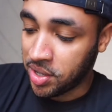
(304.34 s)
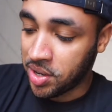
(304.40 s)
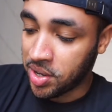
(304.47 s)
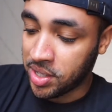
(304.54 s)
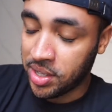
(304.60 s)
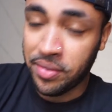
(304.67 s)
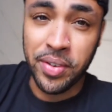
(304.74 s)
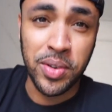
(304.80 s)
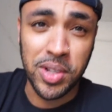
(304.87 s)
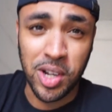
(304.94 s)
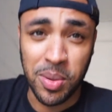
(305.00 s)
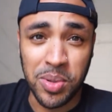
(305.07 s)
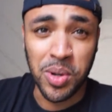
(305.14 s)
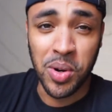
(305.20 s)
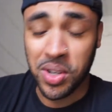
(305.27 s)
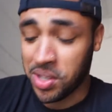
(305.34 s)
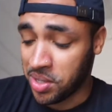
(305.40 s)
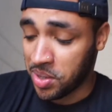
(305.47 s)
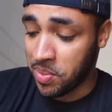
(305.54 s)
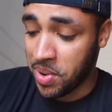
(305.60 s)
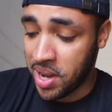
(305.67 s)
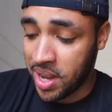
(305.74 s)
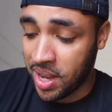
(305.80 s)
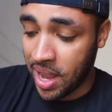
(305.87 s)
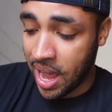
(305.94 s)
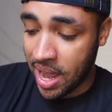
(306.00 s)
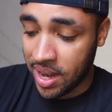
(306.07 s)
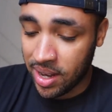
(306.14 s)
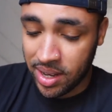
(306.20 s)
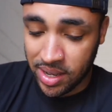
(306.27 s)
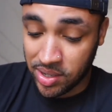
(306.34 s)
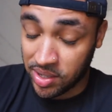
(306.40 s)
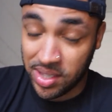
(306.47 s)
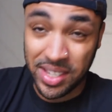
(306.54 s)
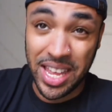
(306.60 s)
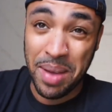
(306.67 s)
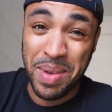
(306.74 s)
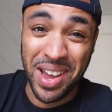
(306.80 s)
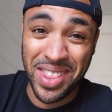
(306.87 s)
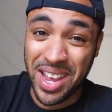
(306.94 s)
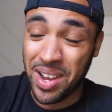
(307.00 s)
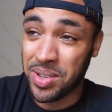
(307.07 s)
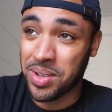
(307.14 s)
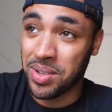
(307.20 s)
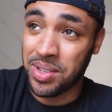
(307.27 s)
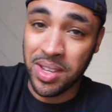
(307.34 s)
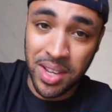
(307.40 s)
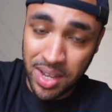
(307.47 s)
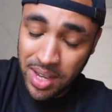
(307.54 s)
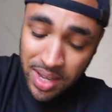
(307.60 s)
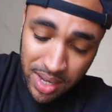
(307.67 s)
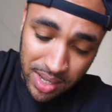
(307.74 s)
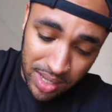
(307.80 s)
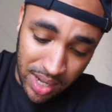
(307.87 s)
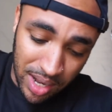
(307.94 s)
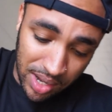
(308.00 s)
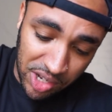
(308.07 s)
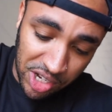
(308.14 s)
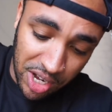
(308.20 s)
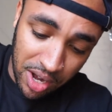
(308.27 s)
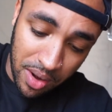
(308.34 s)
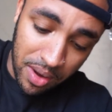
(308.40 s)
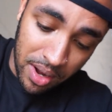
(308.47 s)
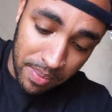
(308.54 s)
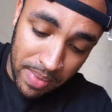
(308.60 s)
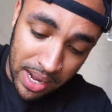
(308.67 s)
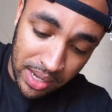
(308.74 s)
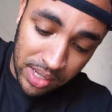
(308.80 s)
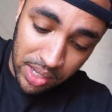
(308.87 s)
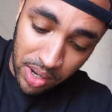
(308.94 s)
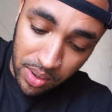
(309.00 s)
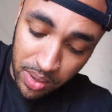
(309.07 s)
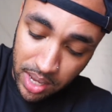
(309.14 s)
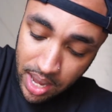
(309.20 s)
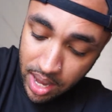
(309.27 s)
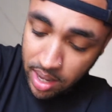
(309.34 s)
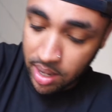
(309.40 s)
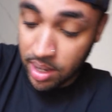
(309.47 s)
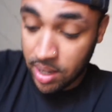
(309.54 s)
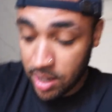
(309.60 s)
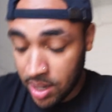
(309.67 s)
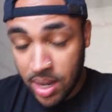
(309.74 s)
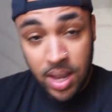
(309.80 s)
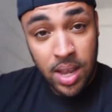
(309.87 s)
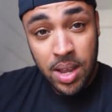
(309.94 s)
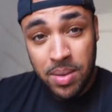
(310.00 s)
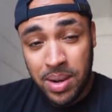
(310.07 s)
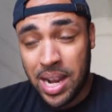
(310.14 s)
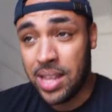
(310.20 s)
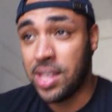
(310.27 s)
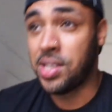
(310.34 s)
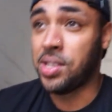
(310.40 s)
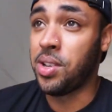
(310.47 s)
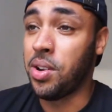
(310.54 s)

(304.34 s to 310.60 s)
because it feels like I'm talking to somebody, and you just take me out of the house because there's a lot of shit going on, man. So yeah, Glad this is